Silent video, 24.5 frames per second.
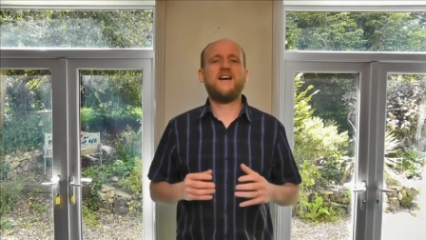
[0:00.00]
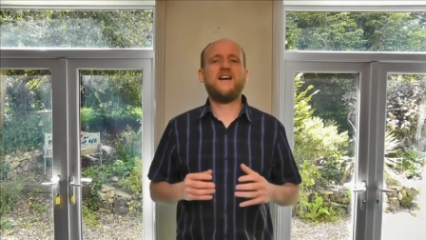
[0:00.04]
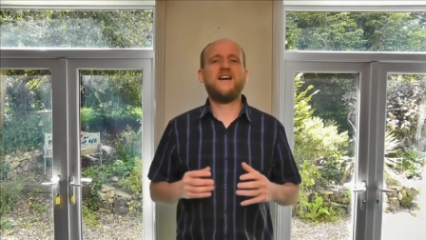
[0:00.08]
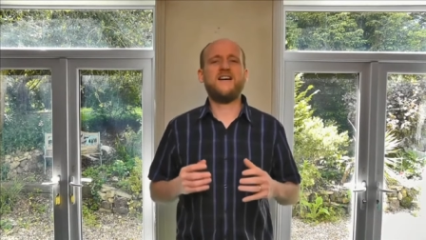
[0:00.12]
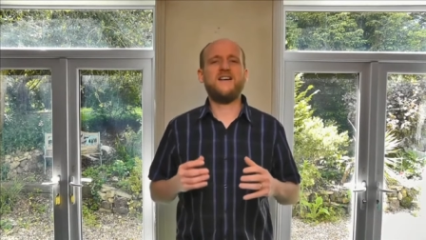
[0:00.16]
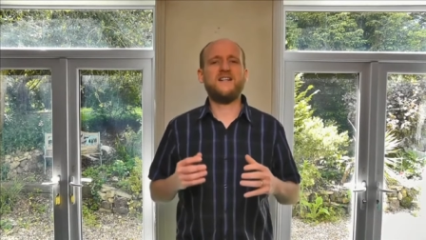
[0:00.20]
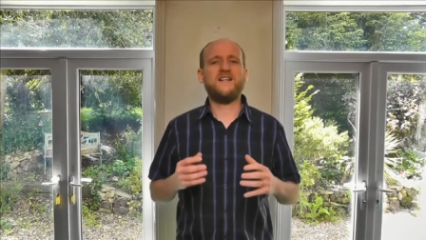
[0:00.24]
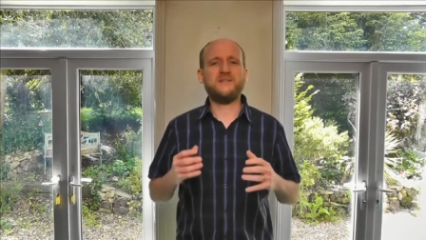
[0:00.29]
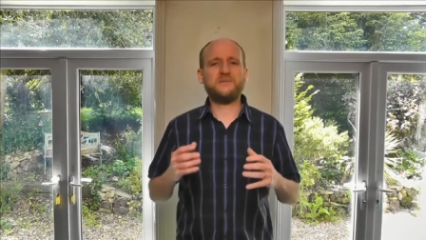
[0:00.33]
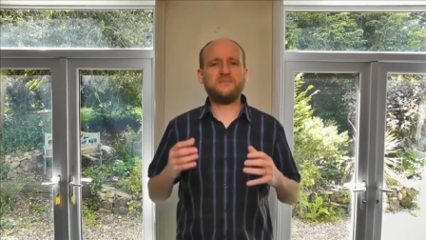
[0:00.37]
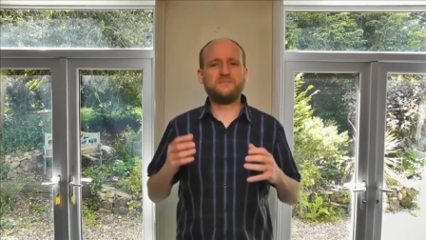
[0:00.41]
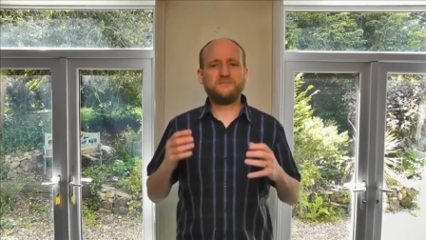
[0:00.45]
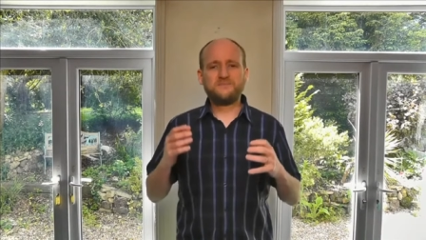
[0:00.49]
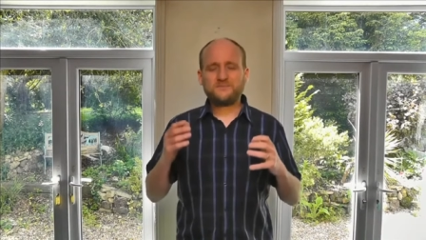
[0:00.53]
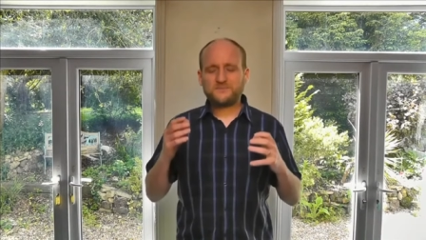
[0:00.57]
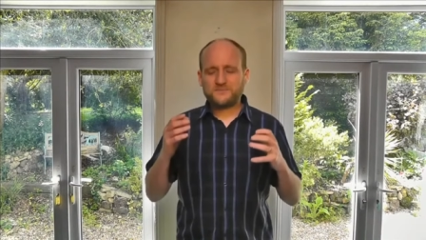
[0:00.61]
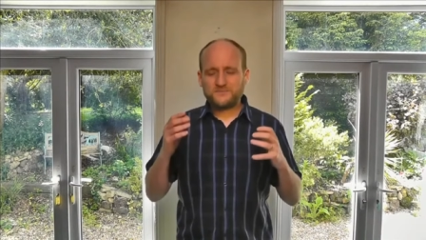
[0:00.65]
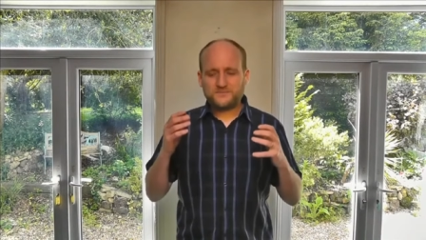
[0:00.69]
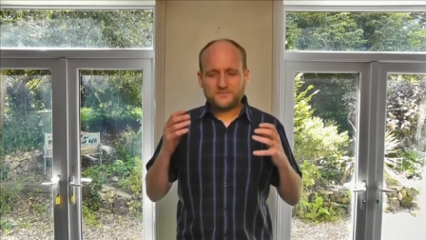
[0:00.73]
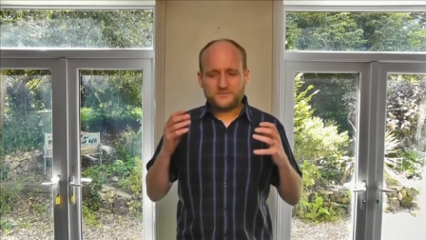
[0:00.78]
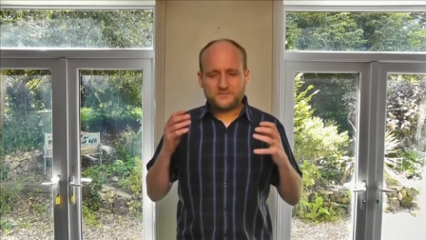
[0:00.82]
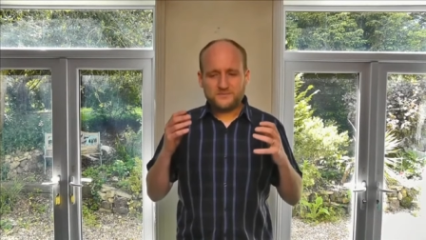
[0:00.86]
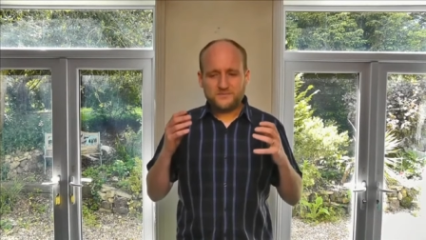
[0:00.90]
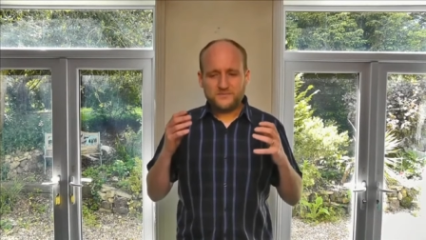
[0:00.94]

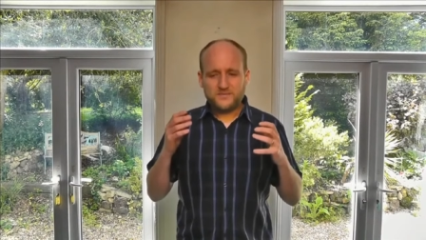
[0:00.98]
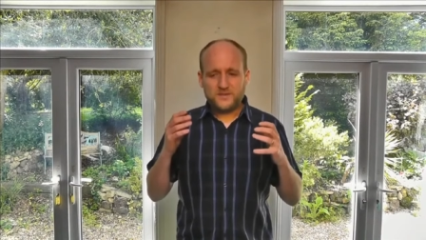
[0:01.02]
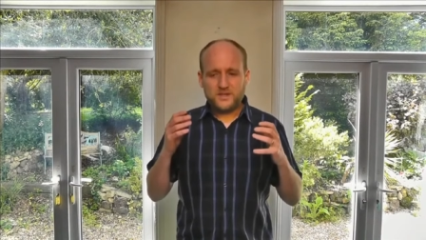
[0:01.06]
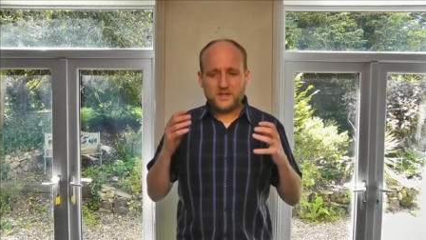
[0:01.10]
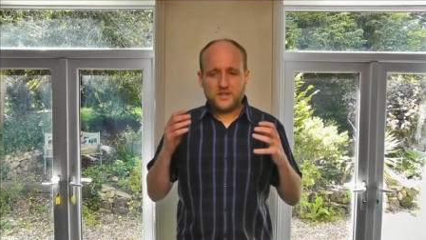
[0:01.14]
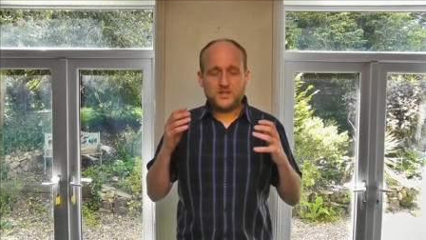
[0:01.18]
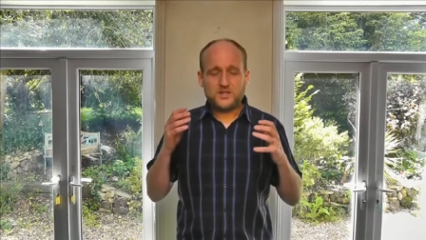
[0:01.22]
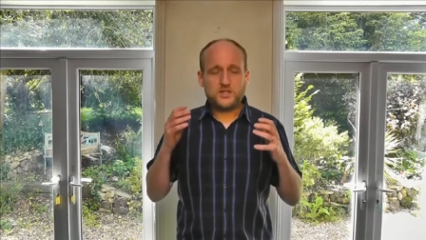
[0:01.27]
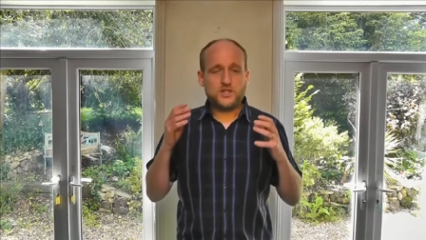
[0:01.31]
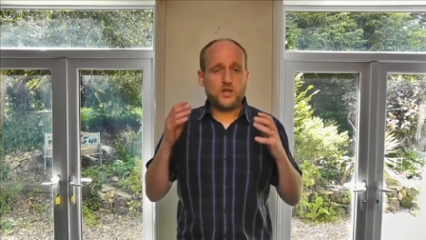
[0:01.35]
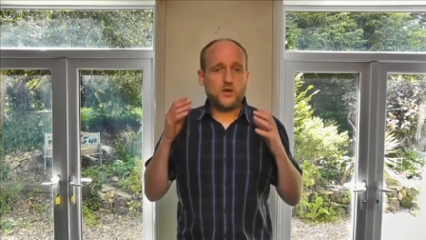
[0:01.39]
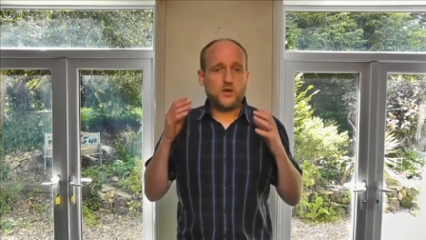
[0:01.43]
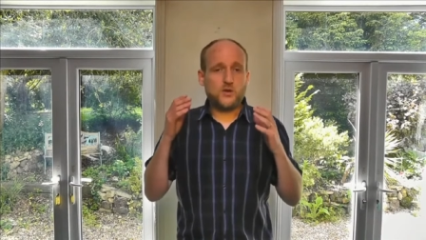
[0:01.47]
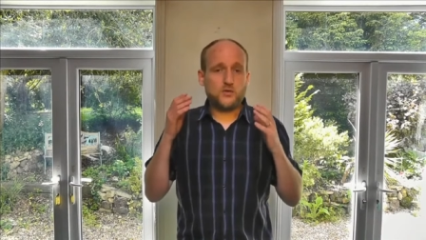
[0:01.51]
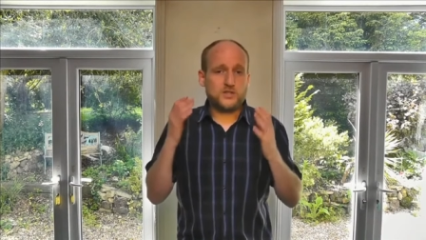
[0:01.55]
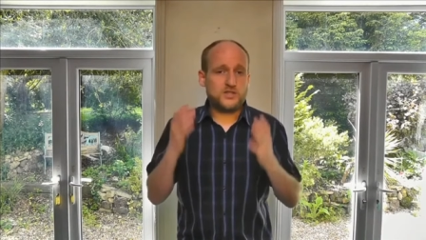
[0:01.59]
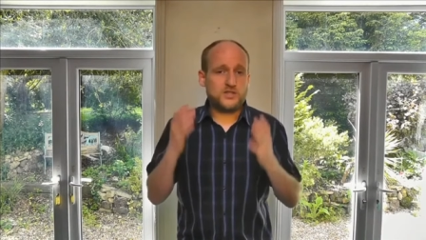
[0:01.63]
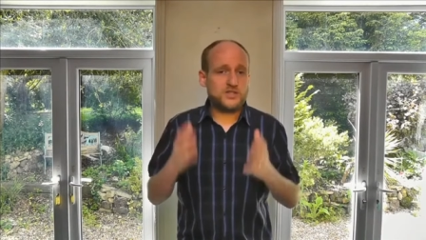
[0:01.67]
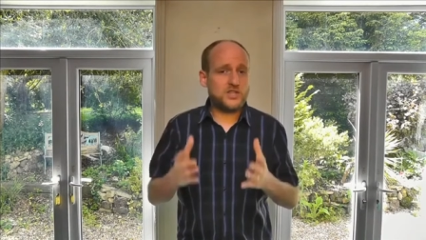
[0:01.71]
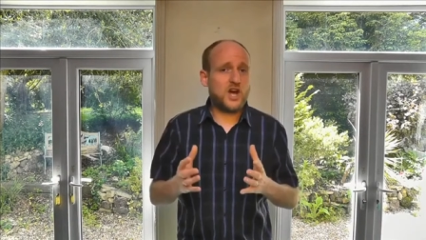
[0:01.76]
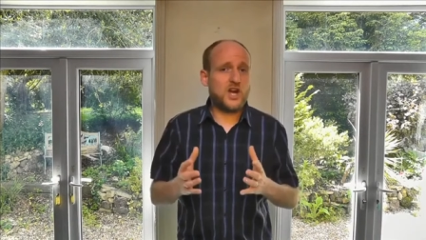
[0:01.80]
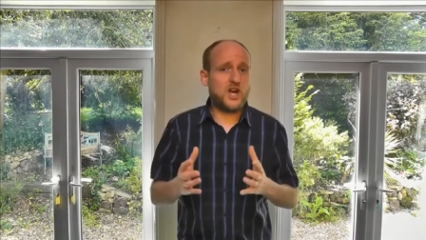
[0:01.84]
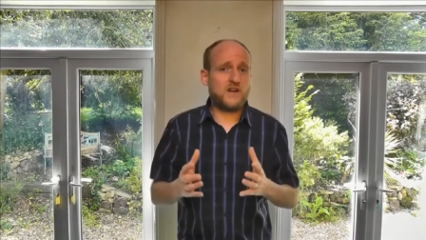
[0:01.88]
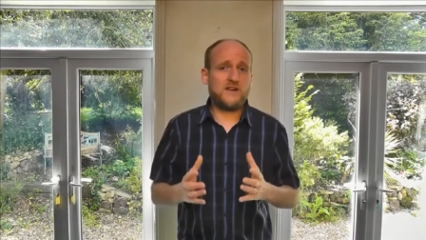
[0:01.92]
Um, so
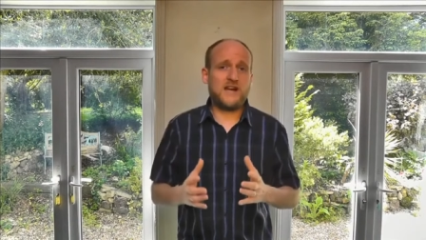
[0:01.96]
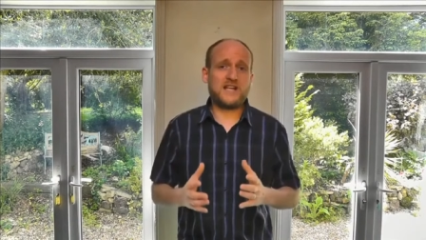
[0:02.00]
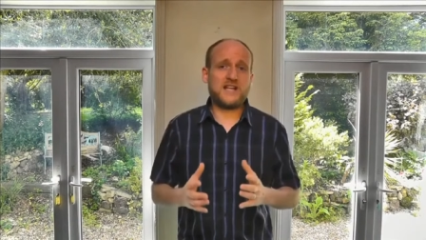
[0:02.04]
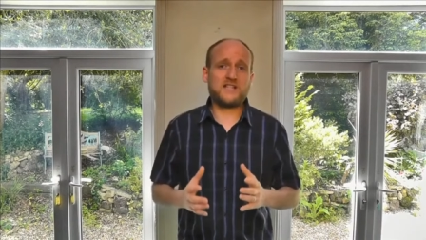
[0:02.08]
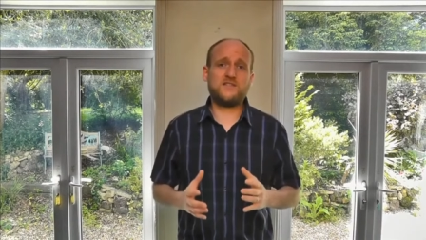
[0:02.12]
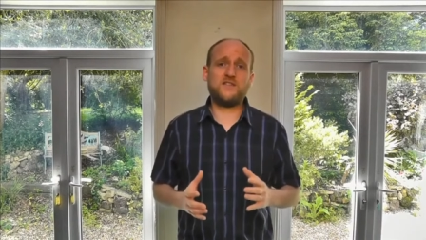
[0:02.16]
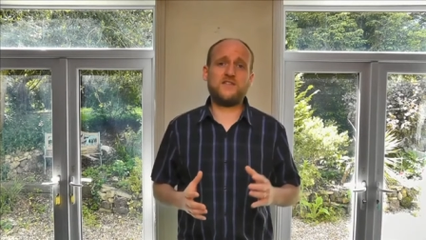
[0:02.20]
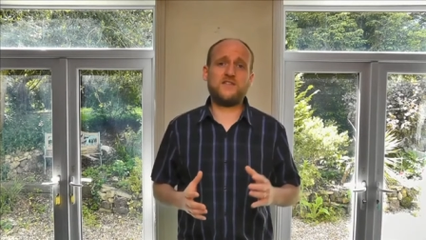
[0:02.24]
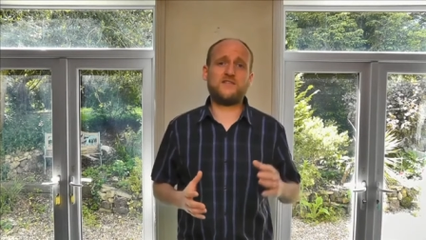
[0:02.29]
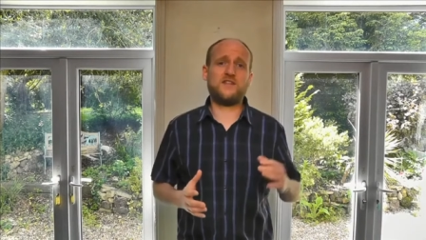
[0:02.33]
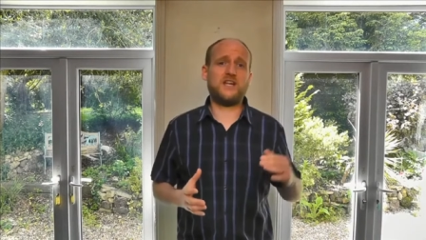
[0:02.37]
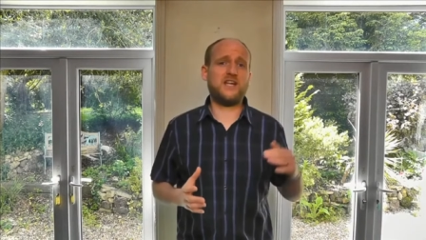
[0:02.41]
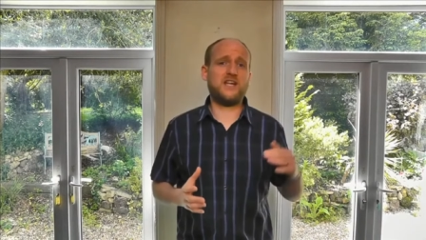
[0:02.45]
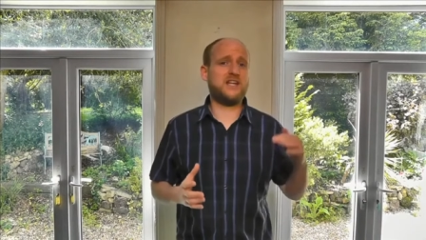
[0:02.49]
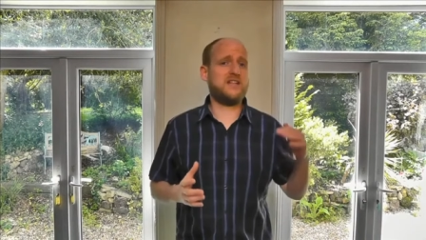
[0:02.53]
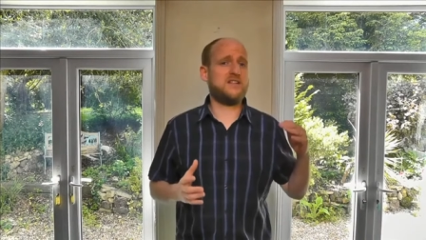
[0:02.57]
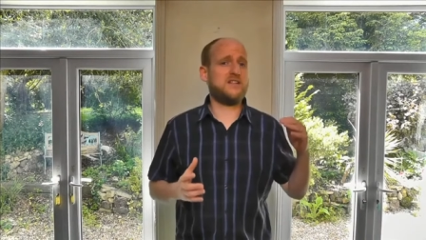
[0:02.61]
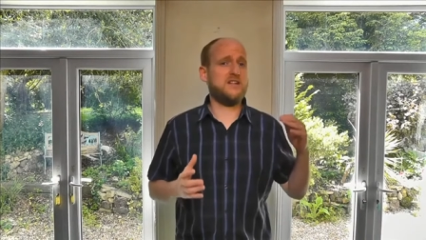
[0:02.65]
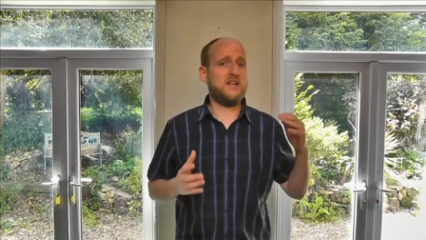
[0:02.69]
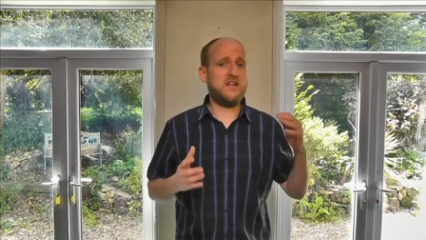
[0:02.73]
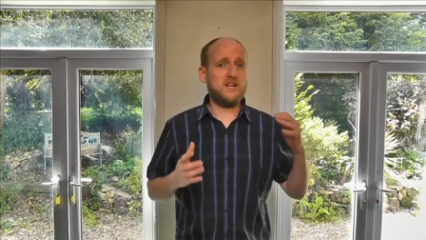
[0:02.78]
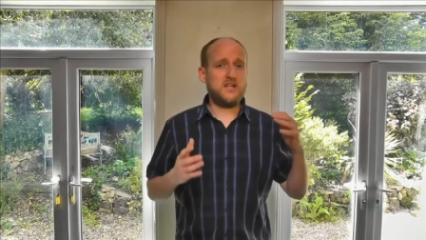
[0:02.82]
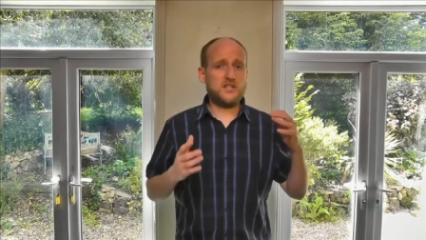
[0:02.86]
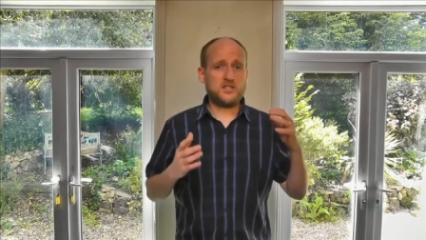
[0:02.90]
at the start of Acts
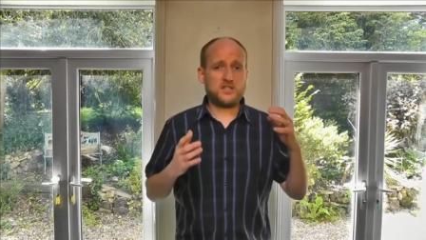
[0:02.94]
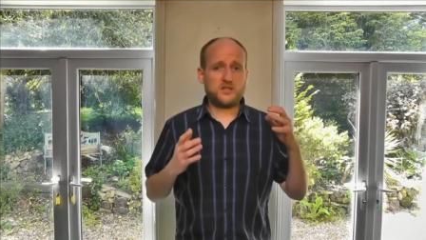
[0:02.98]
15,